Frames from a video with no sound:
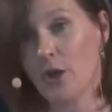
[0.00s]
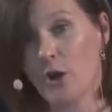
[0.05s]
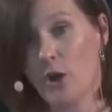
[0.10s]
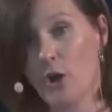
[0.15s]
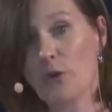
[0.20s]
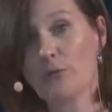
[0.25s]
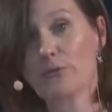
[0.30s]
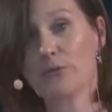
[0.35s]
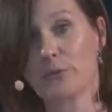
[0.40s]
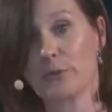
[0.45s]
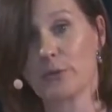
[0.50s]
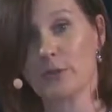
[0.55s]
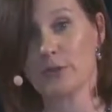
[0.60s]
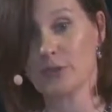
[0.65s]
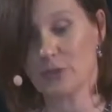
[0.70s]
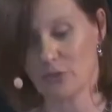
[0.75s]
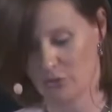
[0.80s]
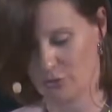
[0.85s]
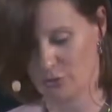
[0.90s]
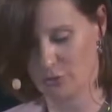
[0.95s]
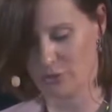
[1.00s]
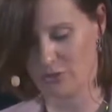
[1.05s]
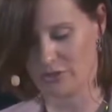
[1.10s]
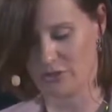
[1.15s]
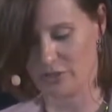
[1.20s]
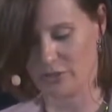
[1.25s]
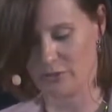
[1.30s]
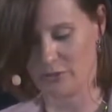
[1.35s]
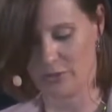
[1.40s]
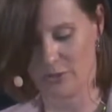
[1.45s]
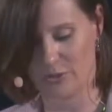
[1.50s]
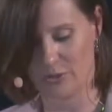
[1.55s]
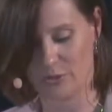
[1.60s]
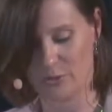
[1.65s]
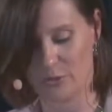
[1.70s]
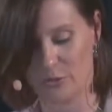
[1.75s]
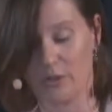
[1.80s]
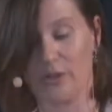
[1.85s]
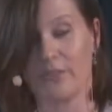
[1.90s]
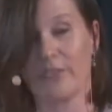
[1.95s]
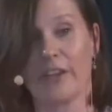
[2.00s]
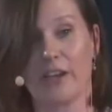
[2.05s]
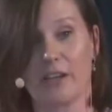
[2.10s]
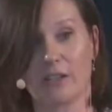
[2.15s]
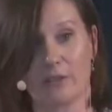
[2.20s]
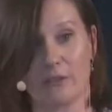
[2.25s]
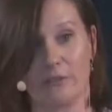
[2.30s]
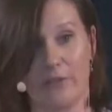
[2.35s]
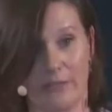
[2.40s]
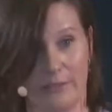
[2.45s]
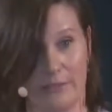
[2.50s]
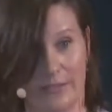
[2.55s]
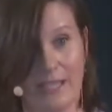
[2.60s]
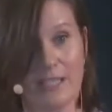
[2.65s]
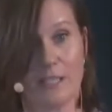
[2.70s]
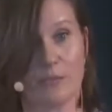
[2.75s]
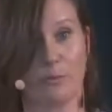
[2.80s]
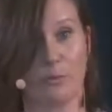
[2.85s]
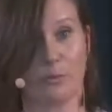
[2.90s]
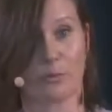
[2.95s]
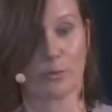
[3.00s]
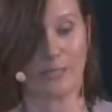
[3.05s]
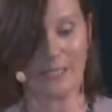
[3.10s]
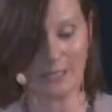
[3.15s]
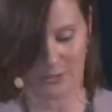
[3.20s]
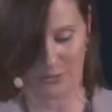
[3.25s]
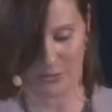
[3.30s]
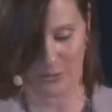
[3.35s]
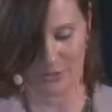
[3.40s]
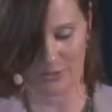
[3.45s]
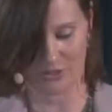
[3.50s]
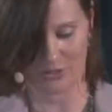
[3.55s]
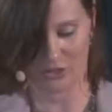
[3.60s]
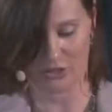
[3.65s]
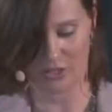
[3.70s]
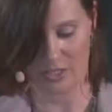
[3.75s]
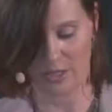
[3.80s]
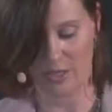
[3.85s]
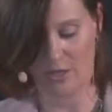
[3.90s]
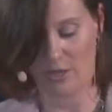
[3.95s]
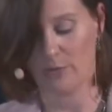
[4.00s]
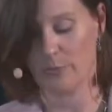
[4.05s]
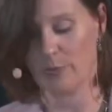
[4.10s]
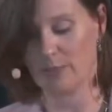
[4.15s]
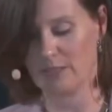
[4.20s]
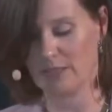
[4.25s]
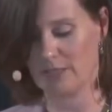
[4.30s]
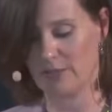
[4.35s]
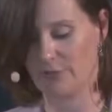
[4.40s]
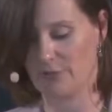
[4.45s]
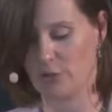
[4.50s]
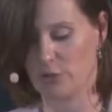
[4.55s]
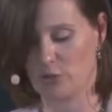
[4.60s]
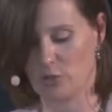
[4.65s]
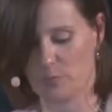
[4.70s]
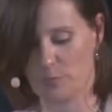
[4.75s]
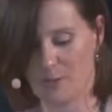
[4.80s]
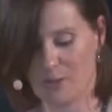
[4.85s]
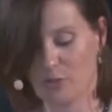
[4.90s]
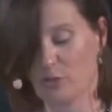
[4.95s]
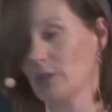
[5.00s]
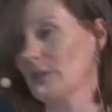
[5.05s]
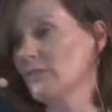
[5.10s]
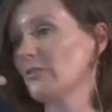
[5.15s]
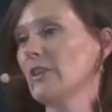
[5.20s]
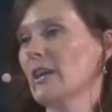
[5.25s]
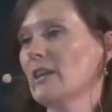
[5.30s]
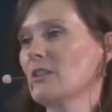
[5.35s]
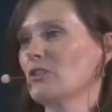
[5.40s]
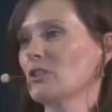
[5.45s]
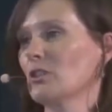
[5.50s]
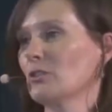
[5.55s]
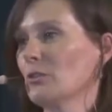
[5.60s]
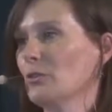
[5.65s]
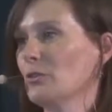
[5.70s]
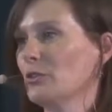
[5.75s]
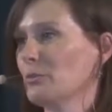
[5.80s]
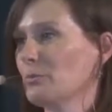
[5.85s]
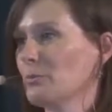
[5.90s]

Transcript: Overall, students are taught to conduct validatable research where they devote special attention on the